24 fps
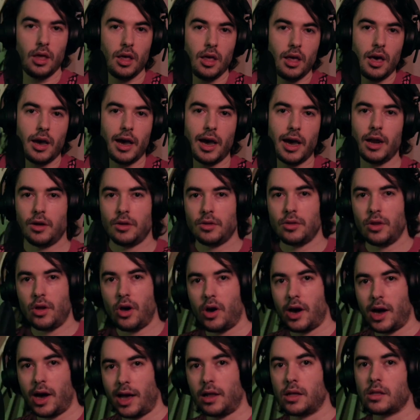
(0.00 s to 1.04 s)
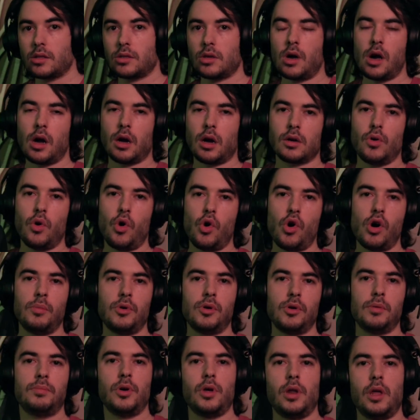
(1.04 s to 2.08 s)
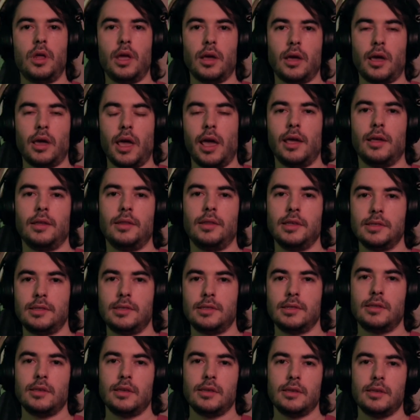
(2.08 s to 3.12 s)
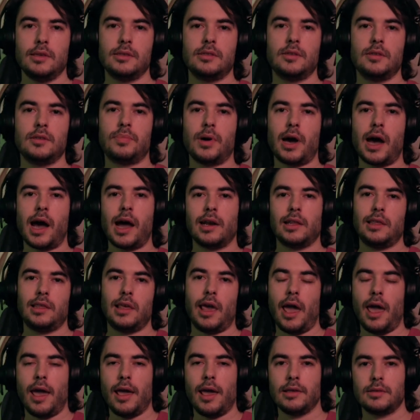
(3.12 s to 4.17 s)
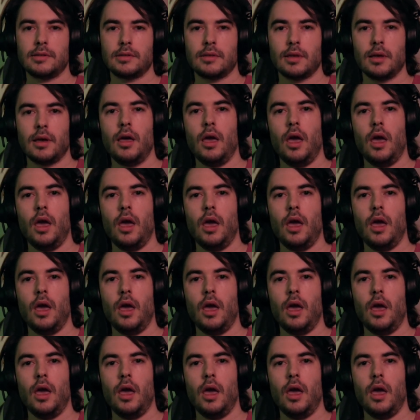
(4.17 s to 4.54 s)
I don't know how to talk normal, but okay, this is the podcast